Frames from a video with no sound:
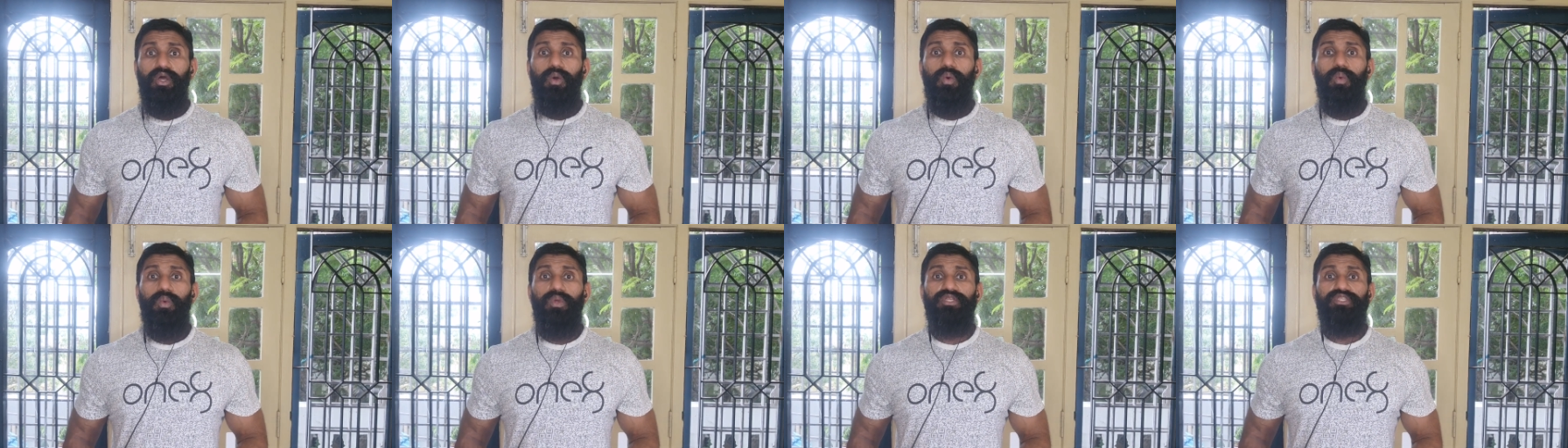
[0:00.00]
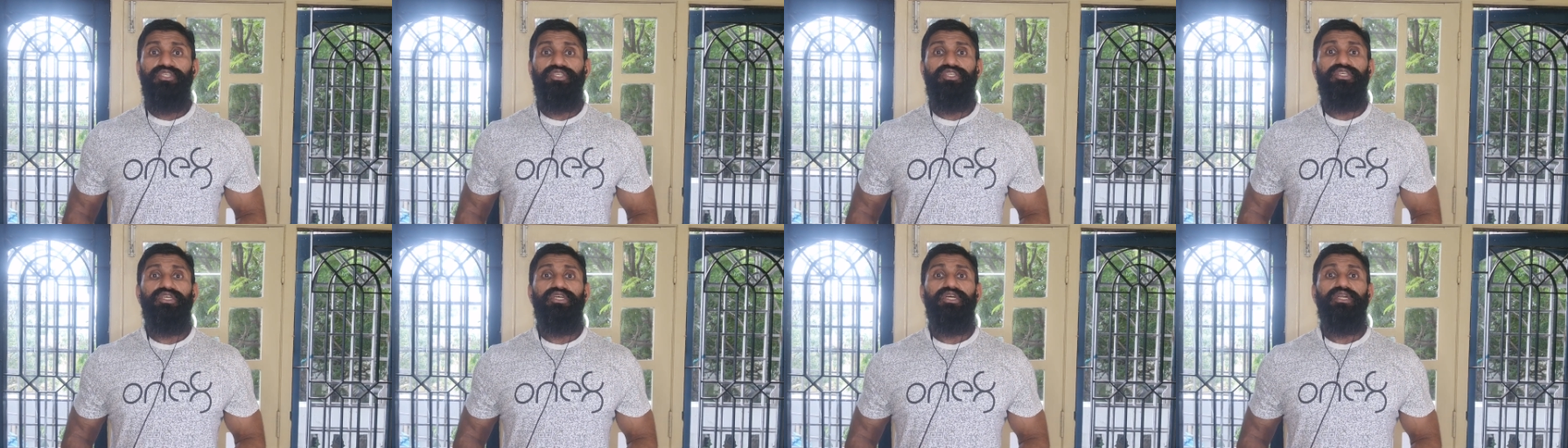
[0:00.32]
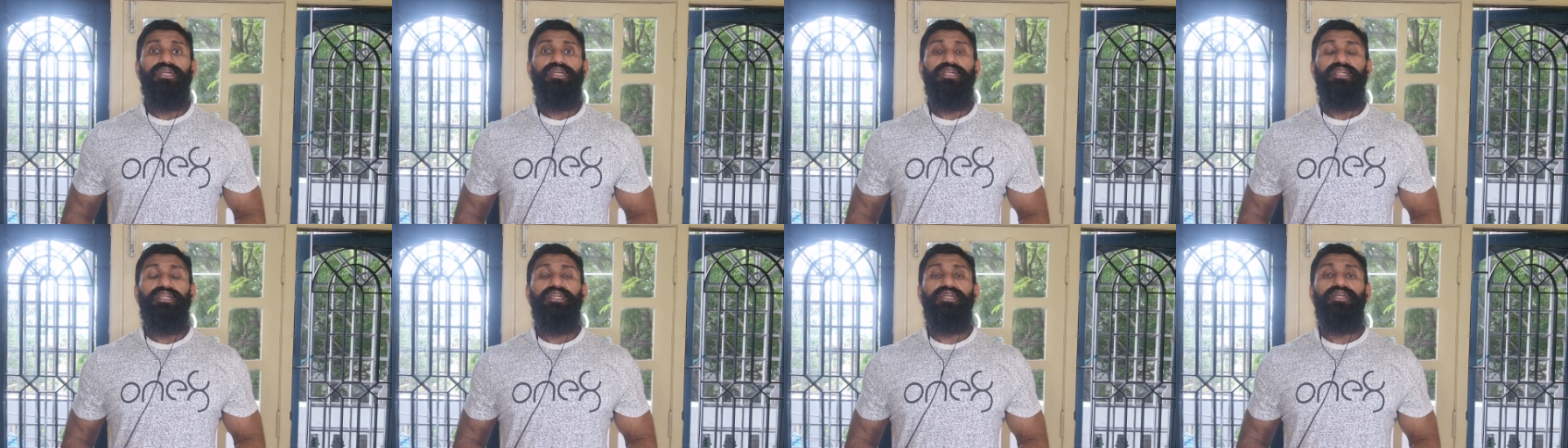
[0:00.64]
which
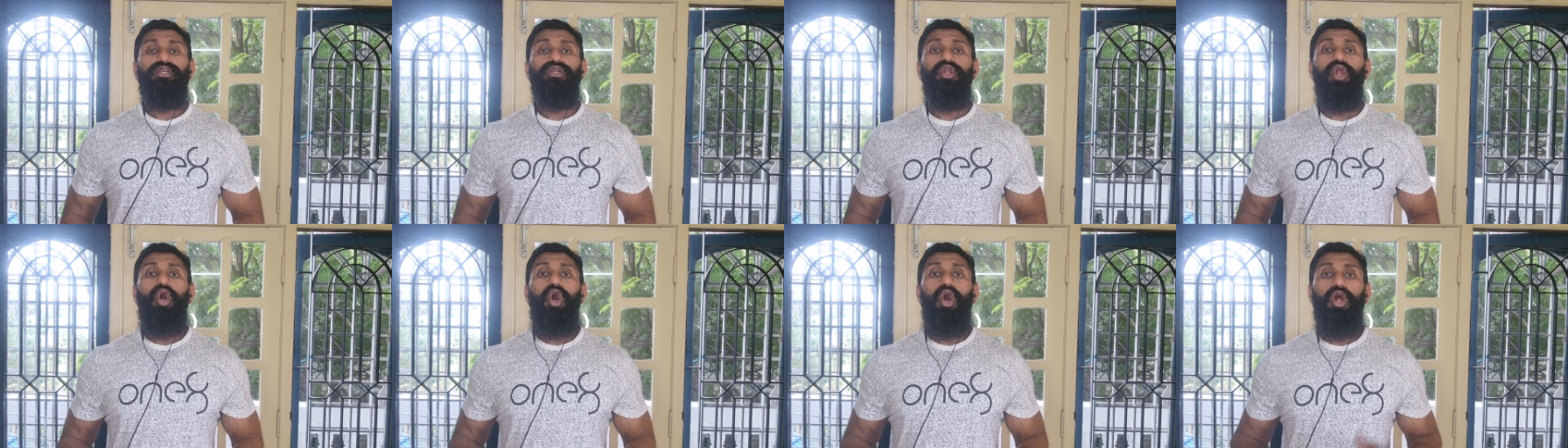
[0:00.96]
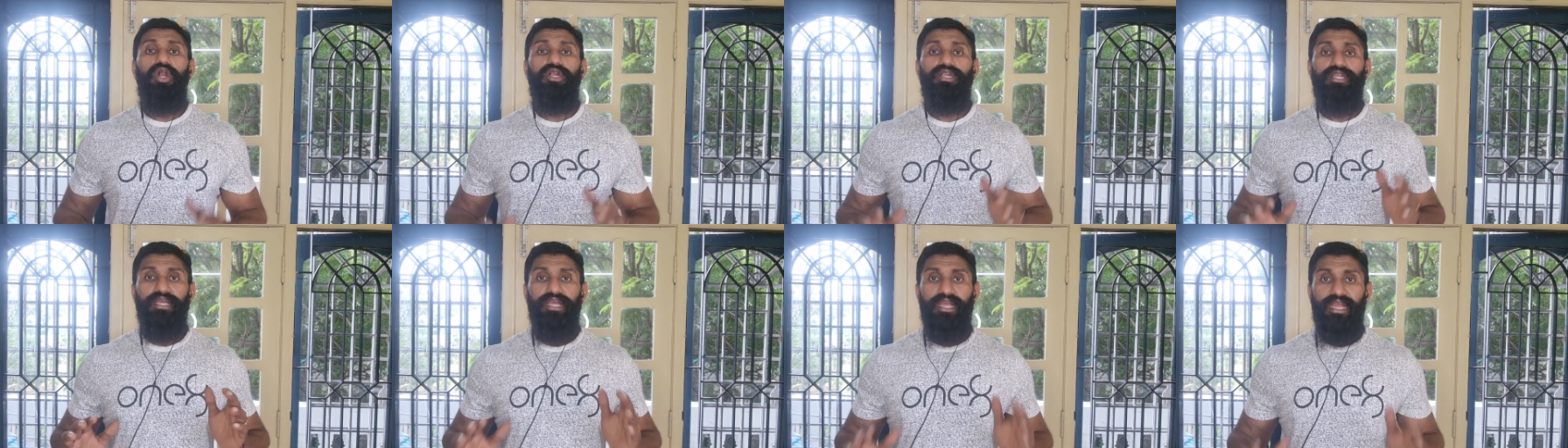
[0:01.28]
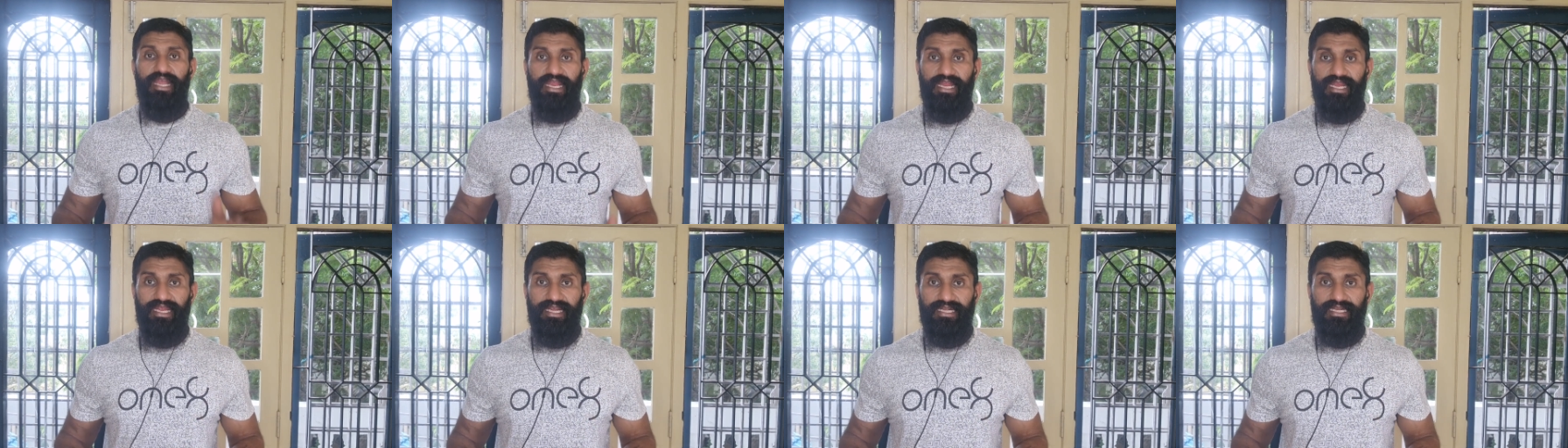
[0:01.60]
did not
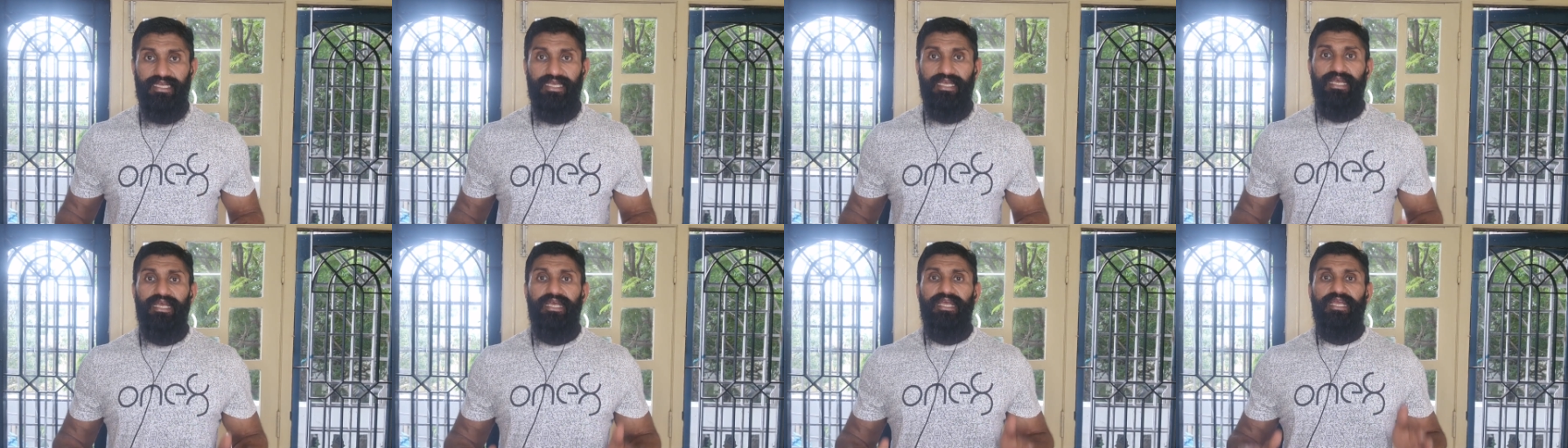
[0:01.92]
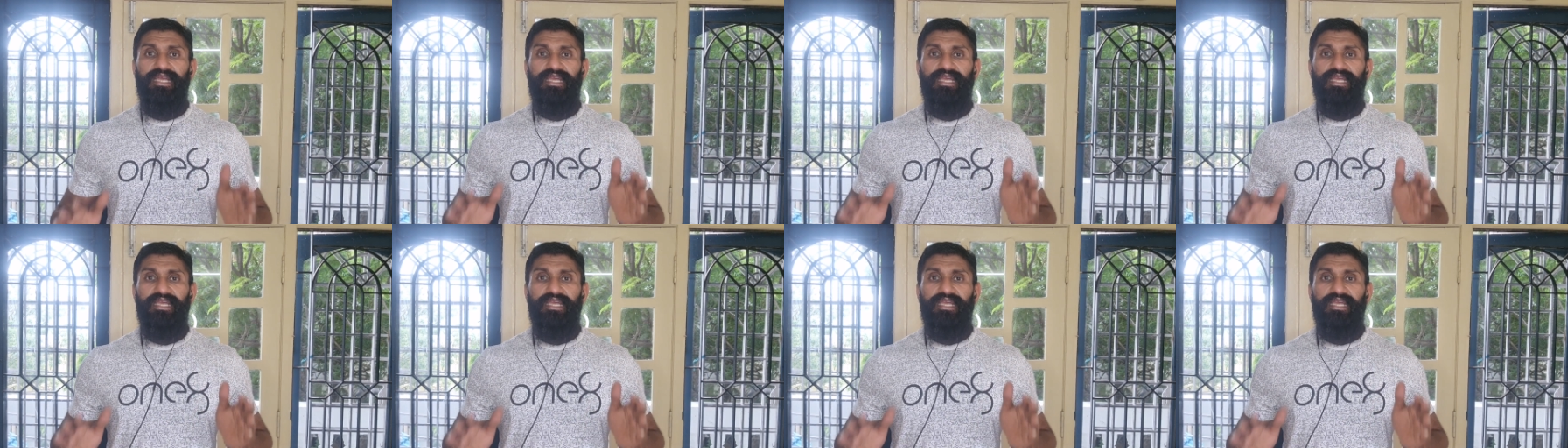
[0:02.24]
aid